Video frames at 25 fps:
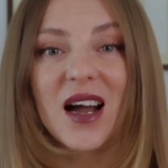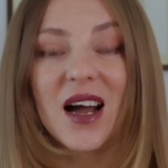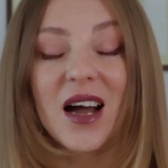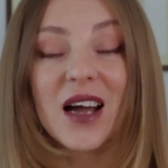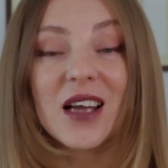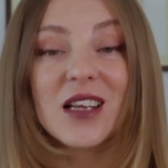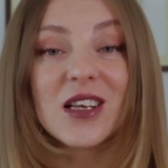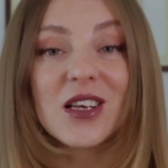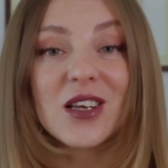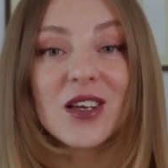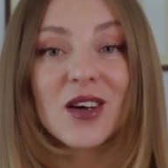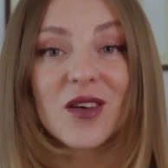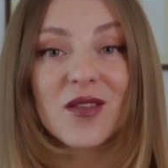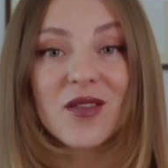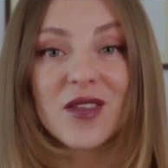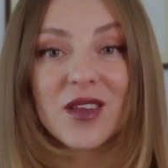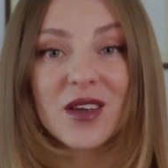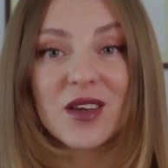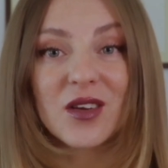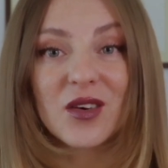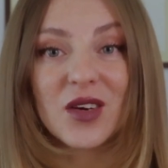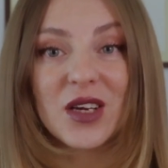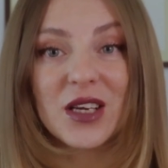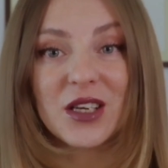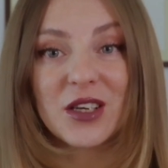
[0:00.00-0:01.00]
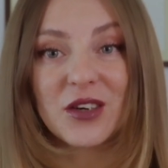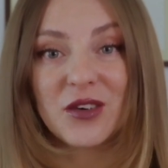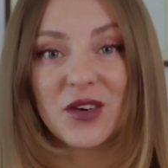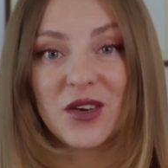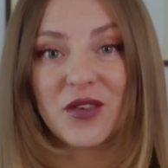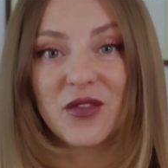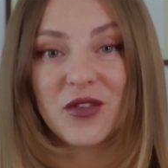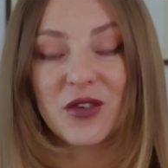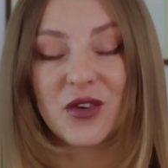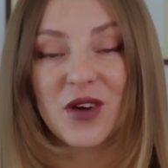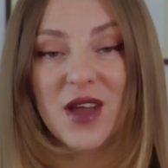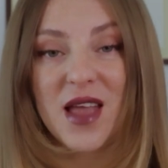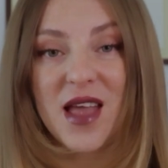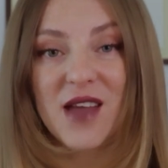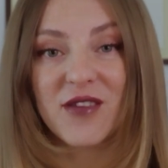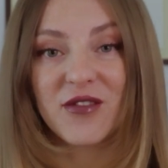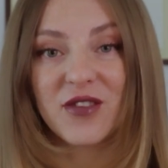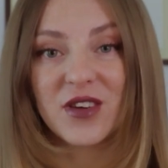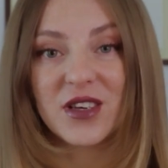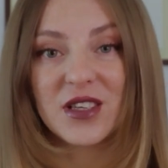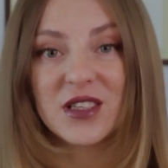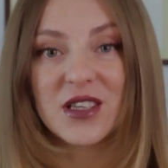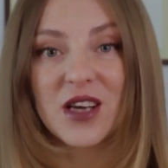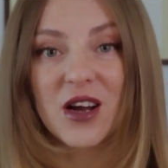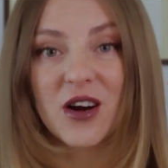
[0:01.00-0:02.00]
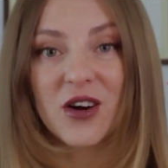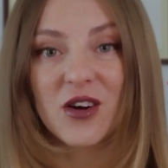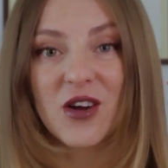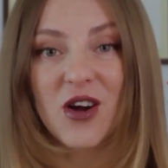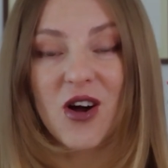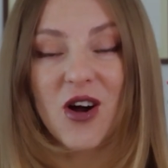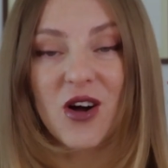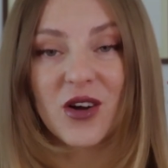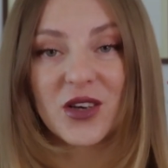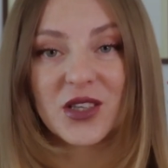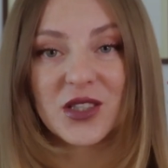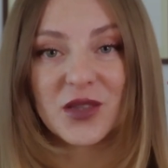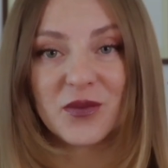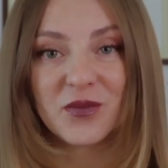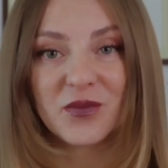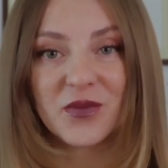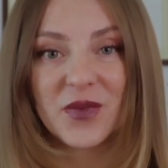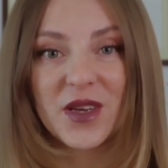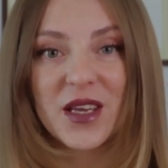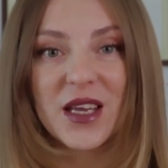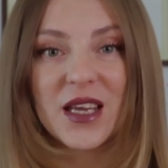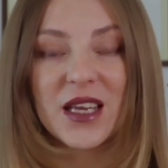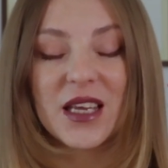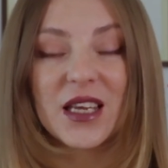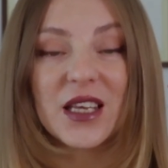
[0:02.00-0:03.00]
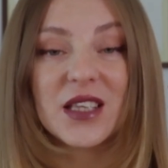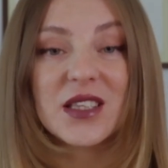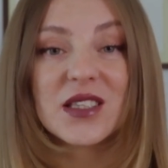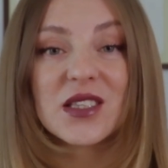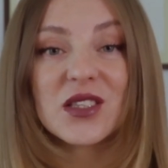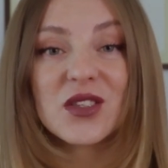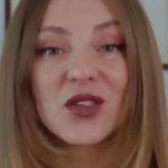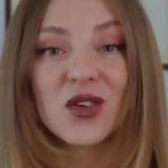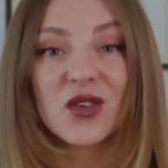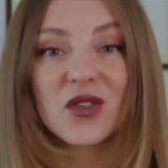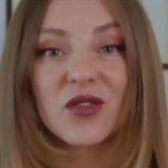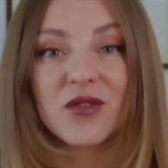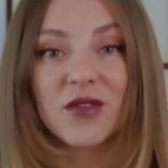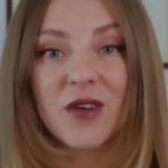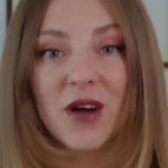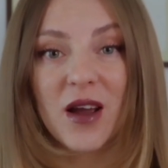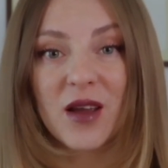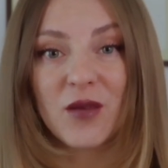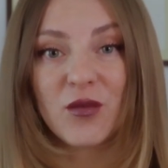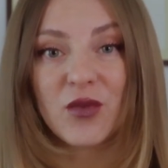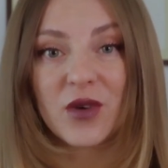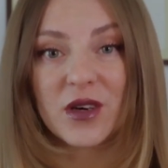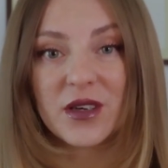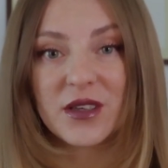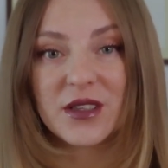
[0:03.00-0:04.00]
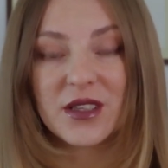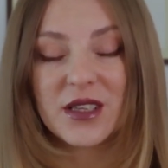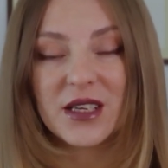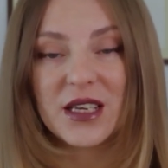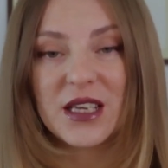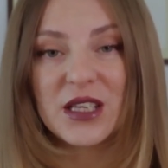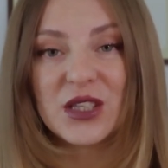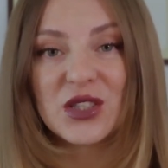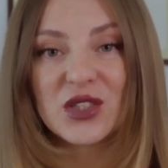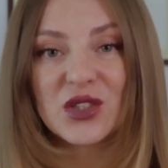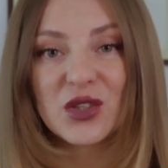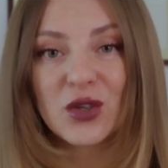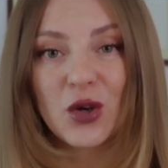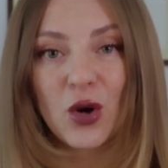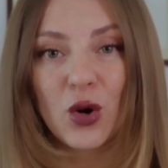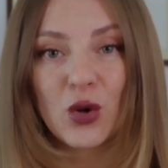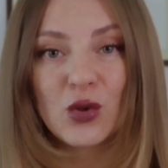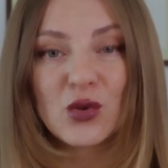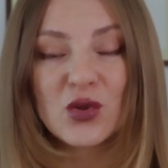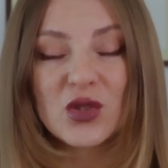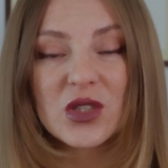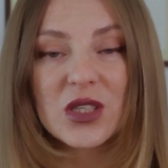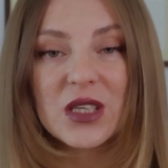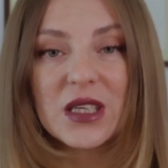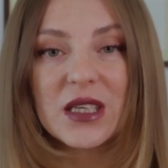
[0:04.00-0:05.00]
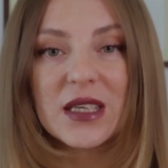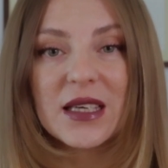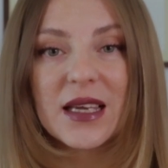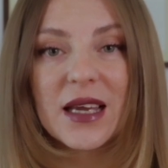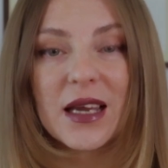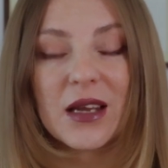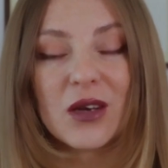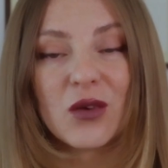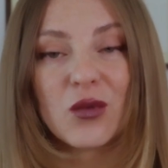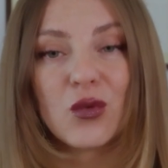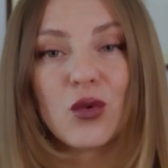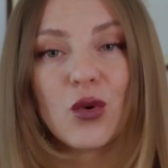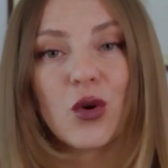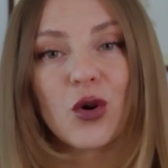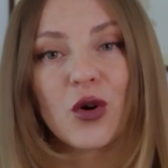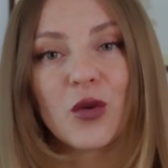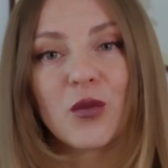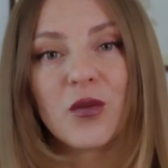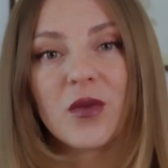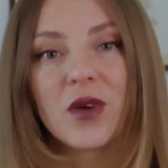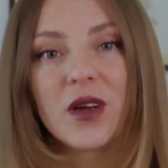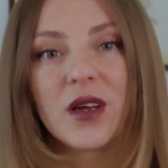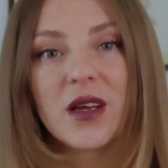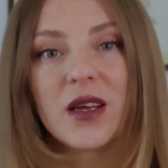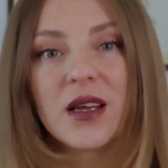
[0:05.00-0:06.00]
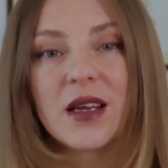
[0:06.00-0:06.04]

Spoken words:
I love the greenery for every dark autumn. It's not vibrant, it's cozy and warm.